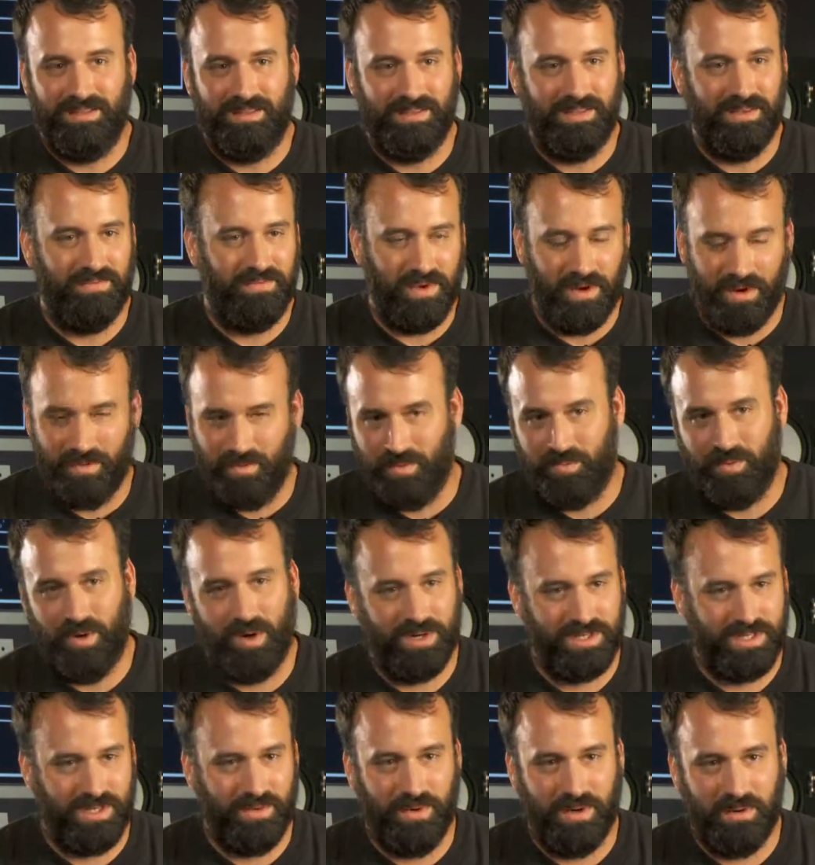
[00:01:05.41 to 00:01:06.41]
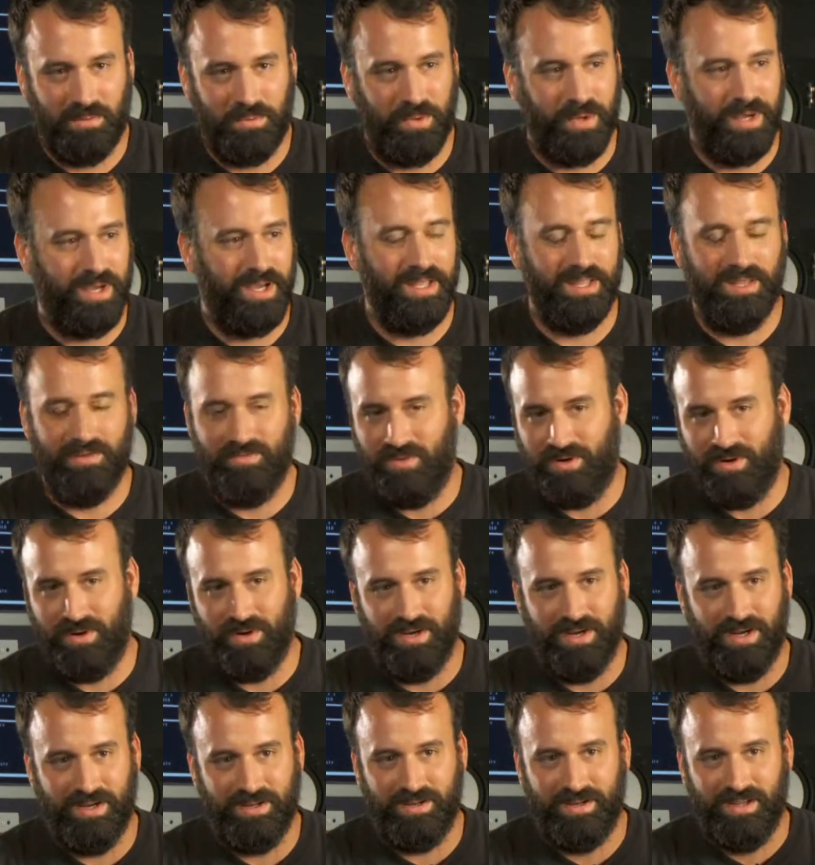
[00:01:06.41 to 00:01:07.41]
they figure out what parts they want to play, they figure
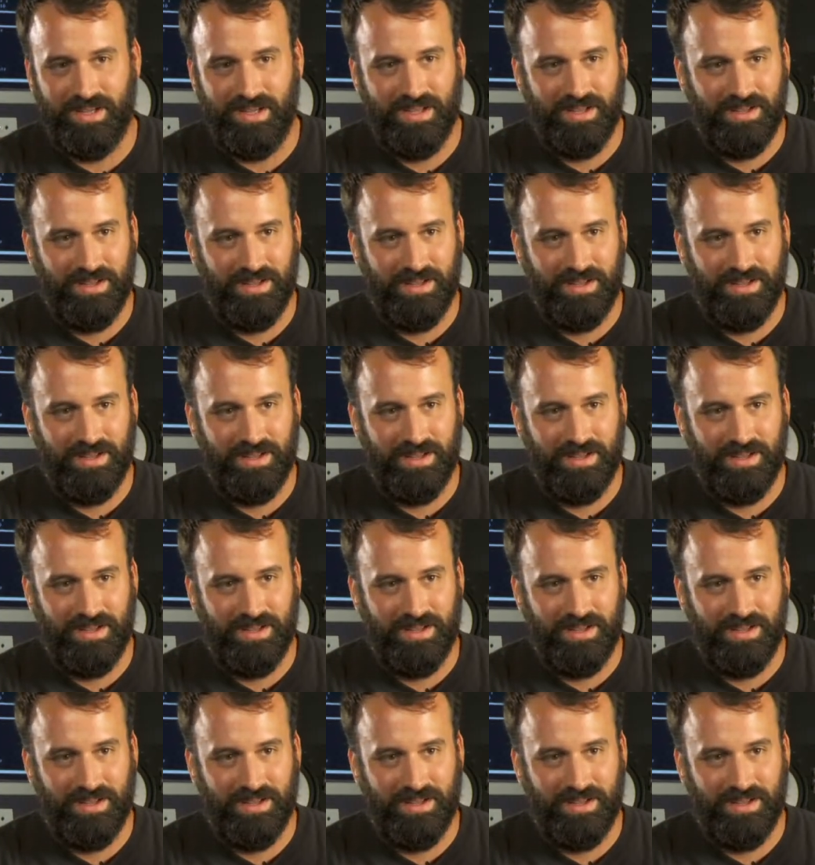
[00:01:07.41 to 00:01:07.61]
out